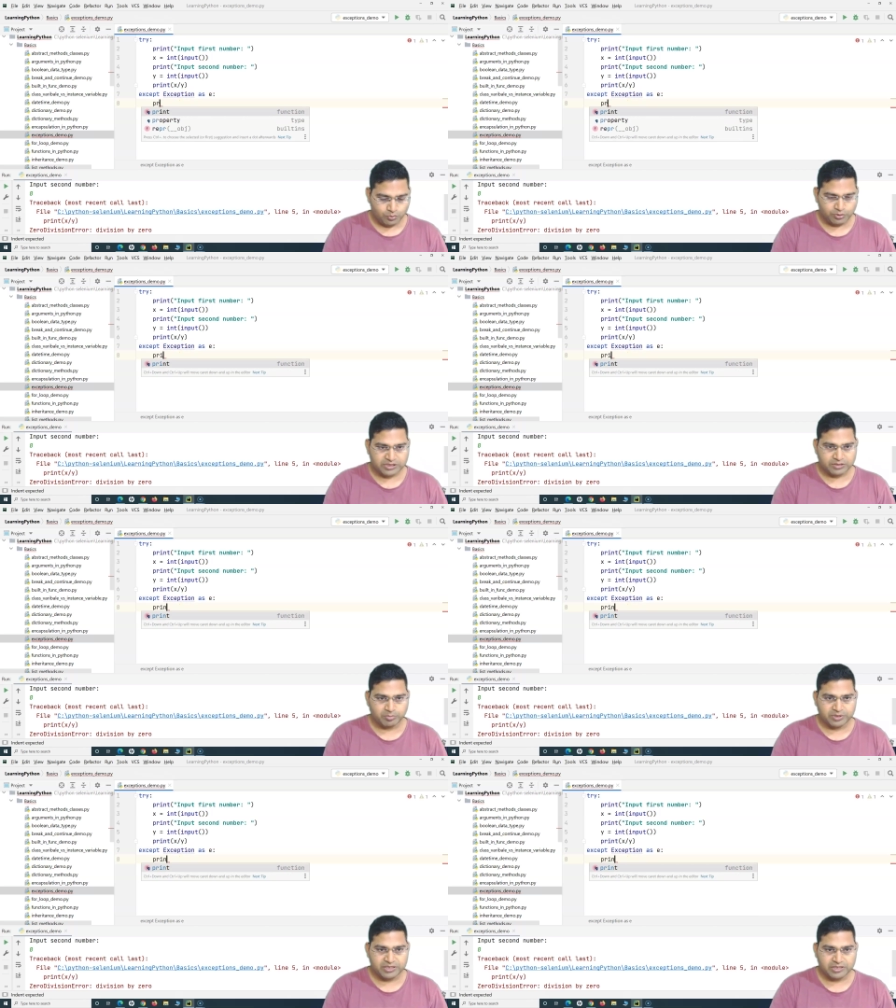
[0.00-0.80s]
we will
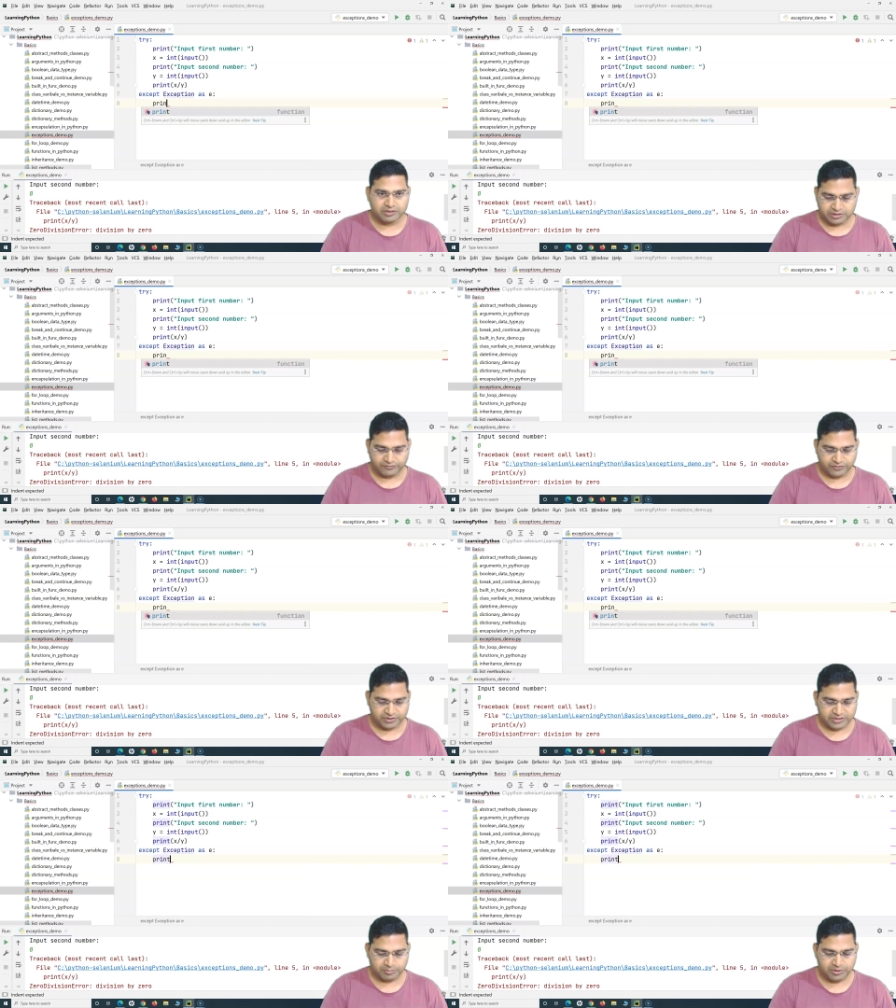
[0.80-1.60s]
simply say, for
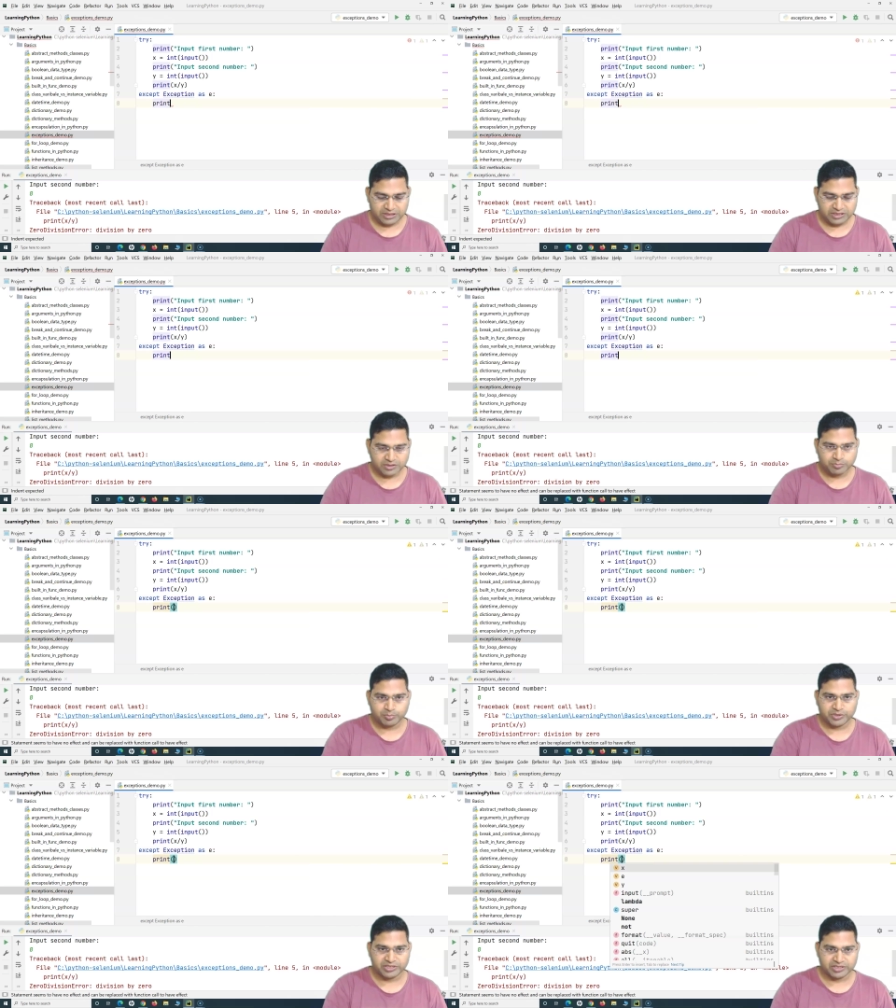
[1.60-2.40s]
example, let's
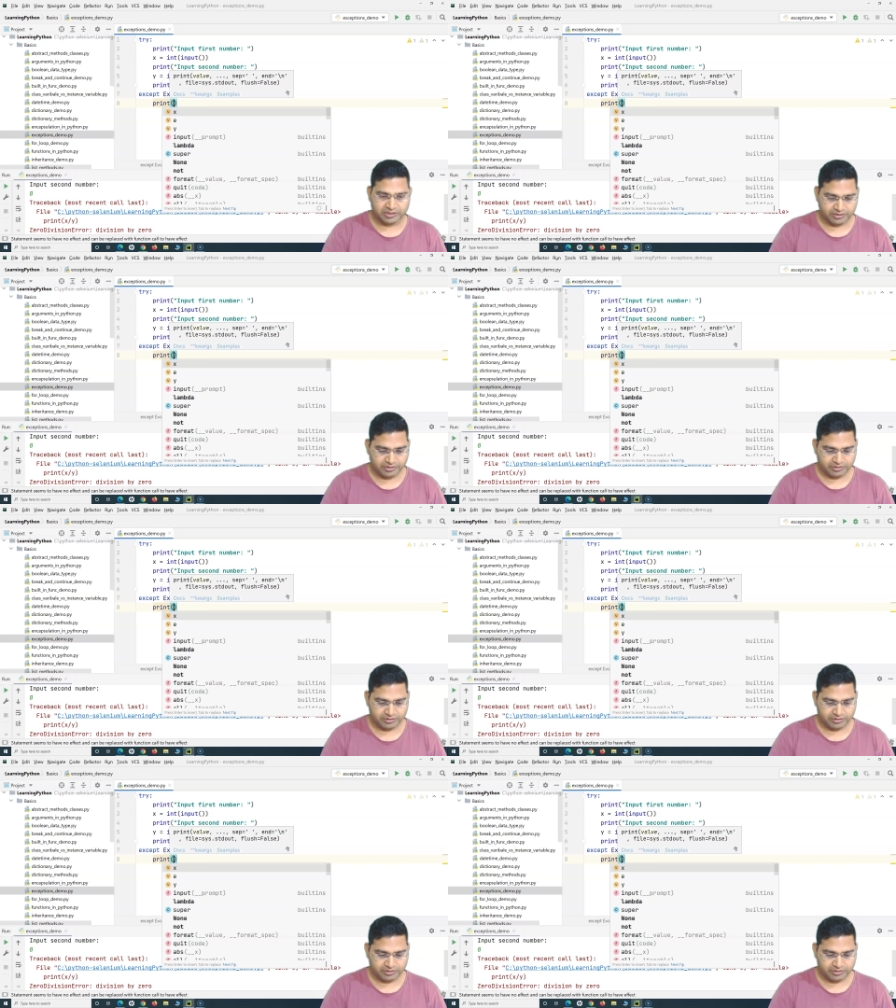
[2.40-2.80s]
print it.